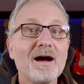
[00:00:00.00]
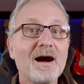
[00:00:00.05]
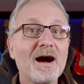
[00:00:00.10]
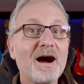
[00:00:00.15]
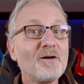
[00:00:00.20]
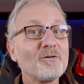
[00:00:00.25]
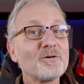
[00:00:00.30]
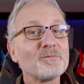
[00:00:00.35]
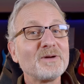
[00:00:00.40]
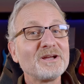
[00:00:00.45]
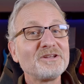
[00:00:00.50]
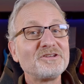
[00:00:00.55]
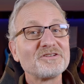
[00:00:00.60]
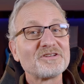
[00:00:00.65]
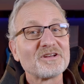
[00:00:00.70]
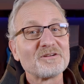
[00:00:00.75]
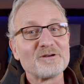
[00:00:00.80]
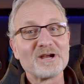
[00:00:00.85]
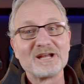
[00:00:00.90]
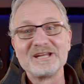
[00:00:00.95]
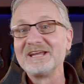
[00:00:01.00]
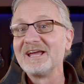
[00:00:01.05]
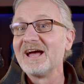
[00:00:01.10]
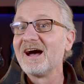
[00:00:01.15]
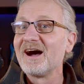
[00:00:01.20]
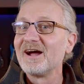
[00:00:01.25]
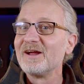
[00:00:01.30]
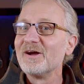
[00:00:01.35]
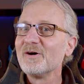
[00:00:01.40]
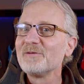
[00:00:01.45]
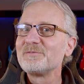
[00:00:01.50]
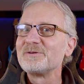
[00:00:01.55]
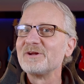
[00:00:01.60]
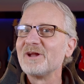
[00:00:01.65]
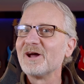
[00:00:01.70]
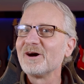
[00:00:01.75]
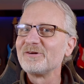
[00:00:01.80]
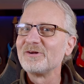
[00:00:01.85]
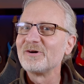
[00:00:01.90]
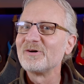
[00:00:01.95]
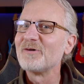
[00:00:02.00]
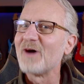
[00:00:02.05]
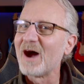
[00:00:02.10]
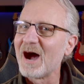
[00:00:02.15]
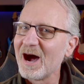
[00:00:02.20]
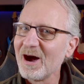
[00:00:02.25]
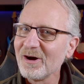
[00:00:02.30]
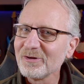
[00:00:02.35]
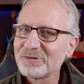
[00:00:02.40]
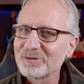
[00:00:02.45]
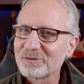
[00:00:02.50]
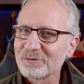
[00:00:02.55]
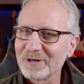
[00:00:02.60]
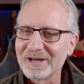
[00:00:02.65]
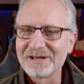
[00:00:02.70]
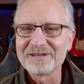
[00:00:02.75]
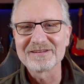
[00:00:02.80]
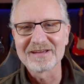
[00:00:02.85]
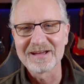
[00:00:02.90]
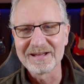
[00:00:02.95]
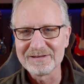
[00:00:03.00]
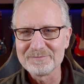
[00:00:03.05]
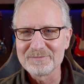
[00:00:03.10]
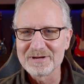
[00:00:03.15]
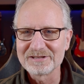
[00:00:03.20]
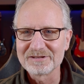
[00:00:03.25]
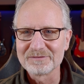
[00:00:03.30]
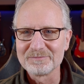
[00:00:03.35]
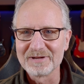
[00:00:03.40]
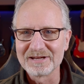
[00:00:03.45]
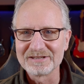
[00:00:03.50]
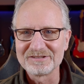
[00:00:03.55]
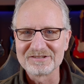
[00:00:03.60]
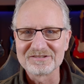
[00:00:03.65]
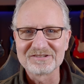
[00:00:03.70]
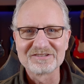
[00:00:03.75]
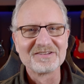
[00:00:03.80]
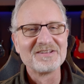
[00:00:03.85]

Our badges are ready. I hope you now know how to create animated badges.